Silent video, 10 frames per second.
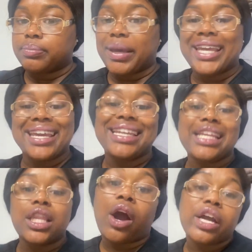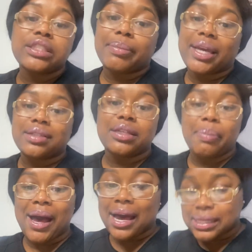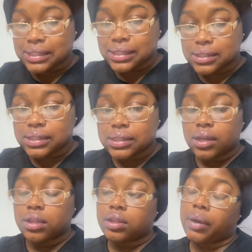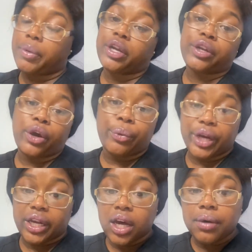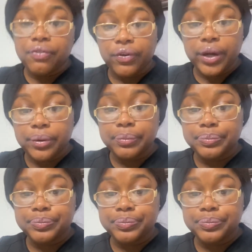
make any large amount of deposits. They want to know where it come from.